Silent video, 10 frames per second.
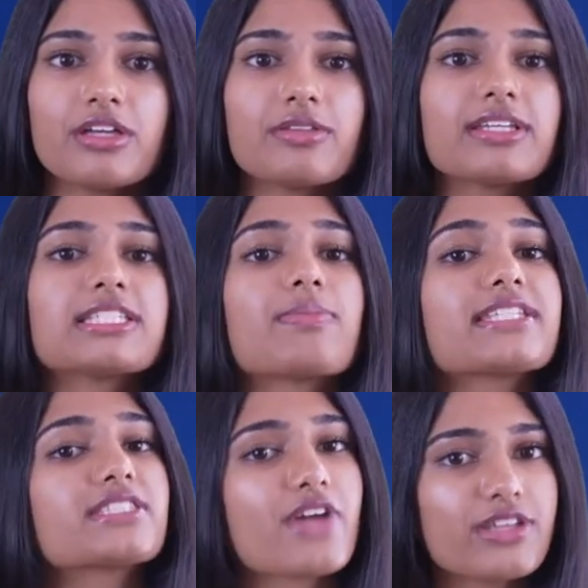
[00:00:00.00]
This
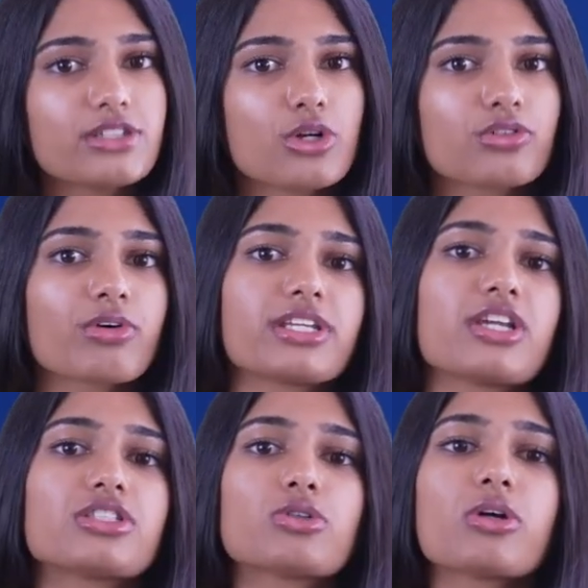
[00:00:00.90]
makes it ideal for
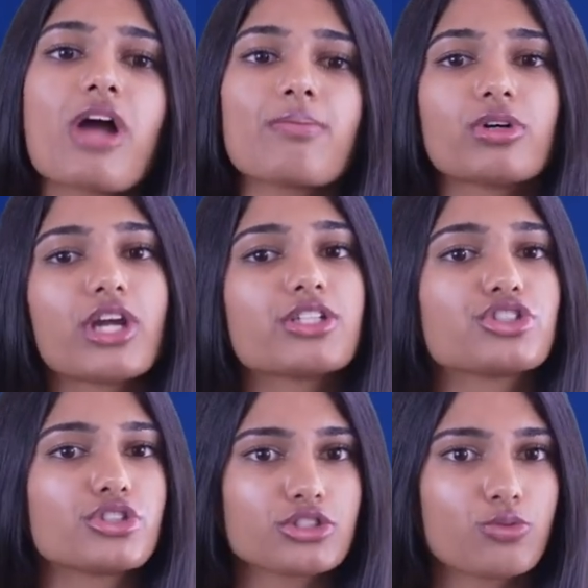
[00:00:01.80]
industrial
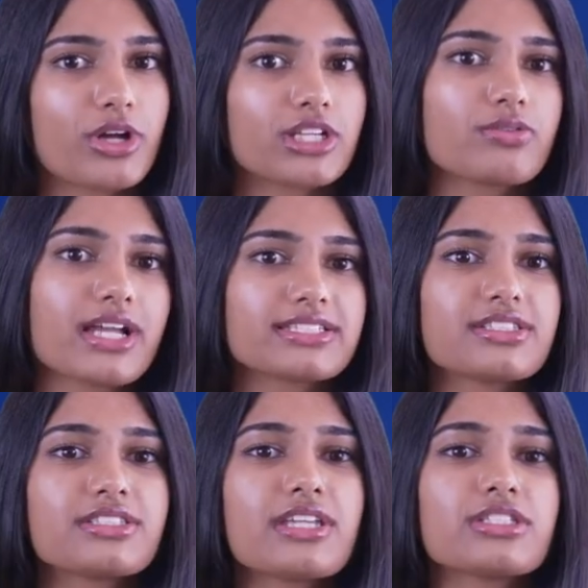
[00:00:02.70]
applications where
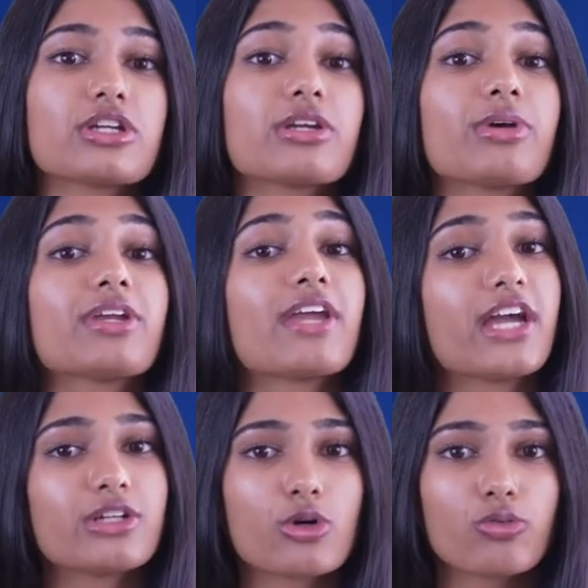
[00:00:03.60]
devices need to
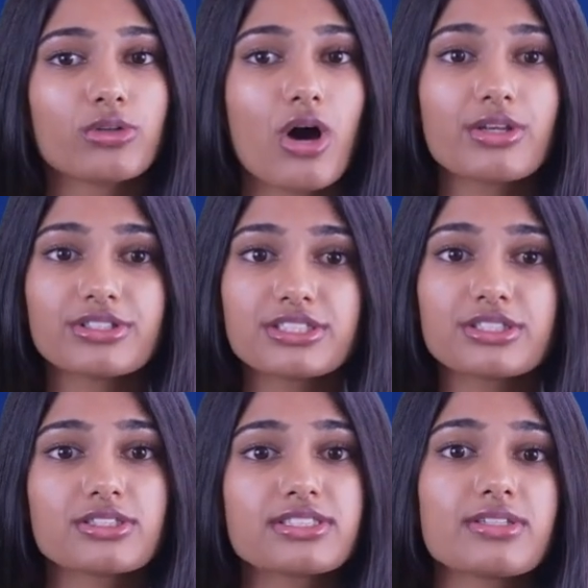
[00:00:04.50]
communicate over long
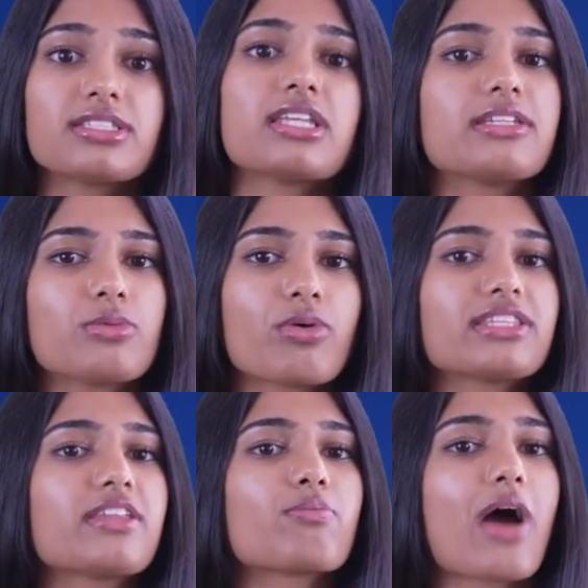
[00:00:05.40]
distances in
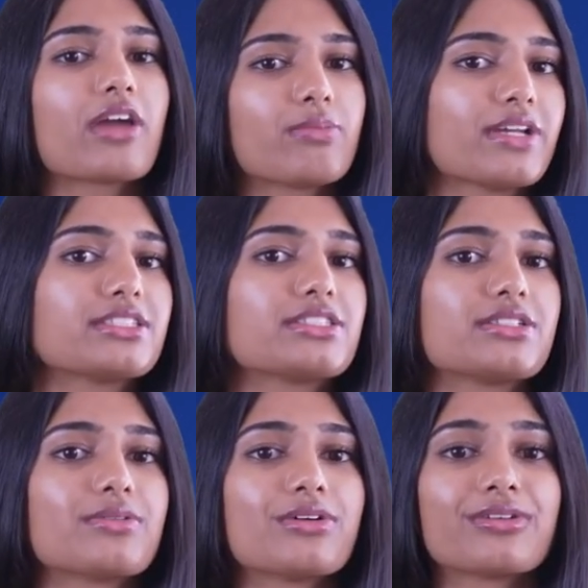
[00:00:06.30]
noisy environments.
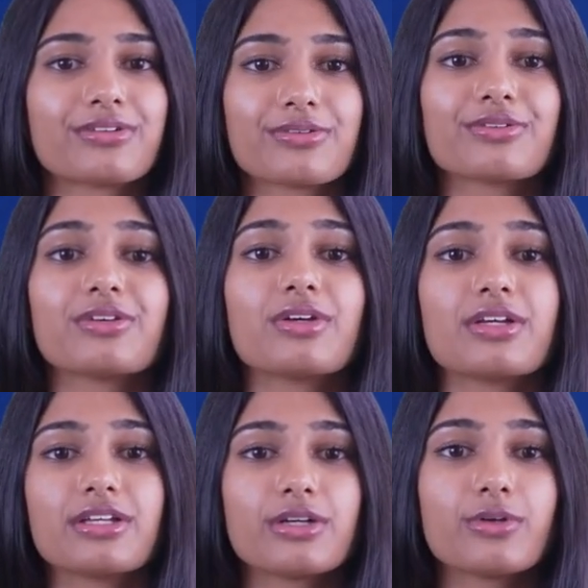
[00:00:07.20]

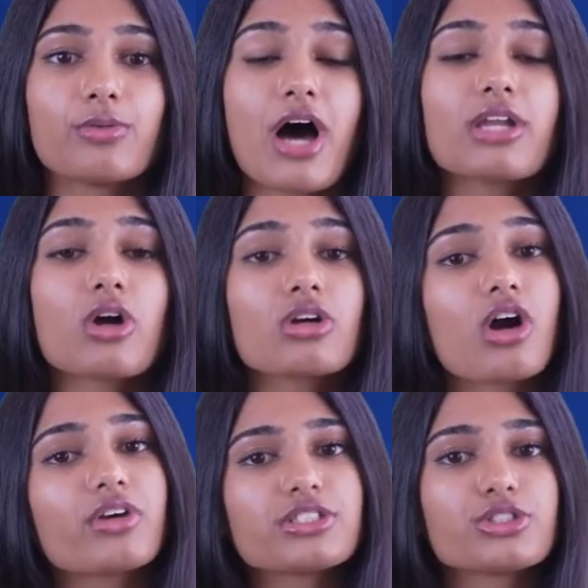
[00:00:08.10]
Why are
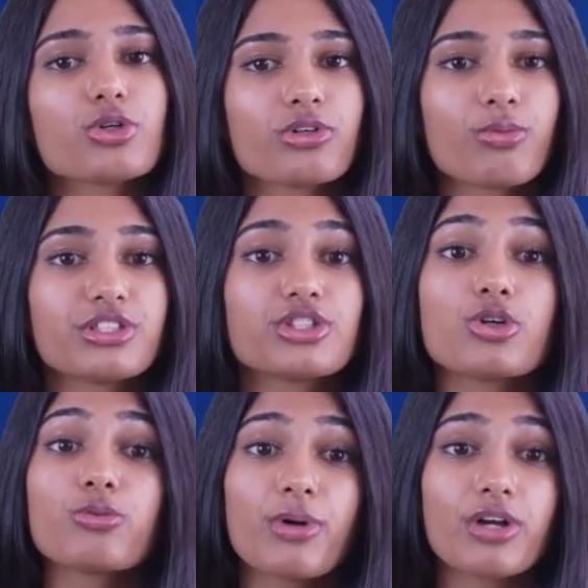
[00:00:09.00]

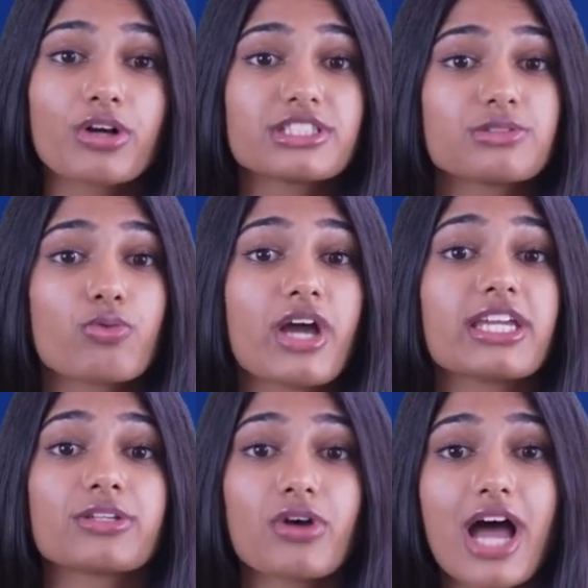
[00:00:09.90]
RS-232 and
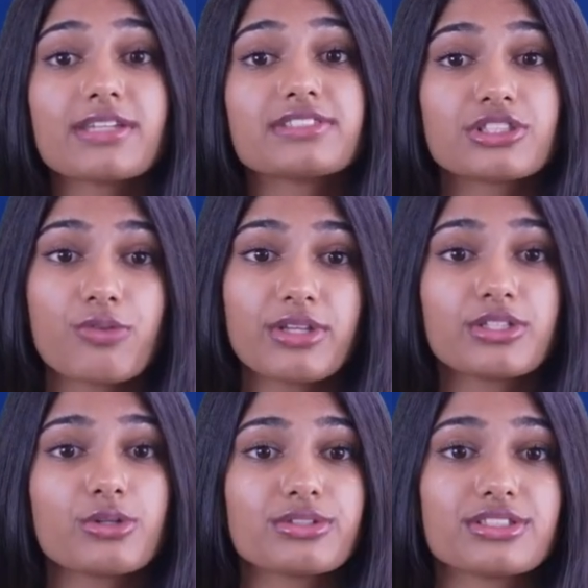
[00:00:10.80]
RS-485 still in
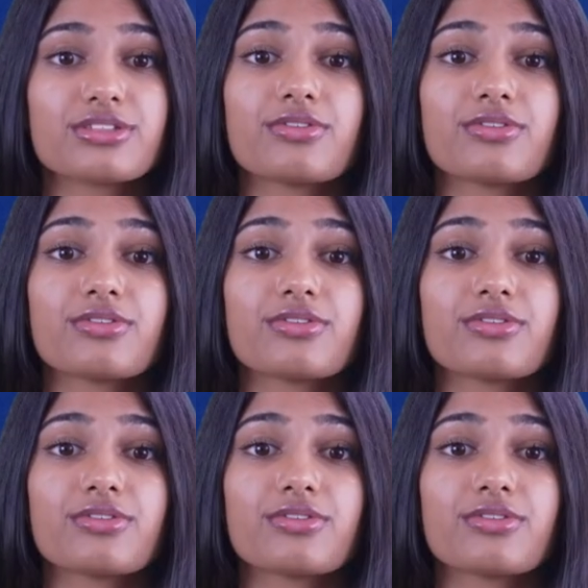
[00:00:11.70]
use?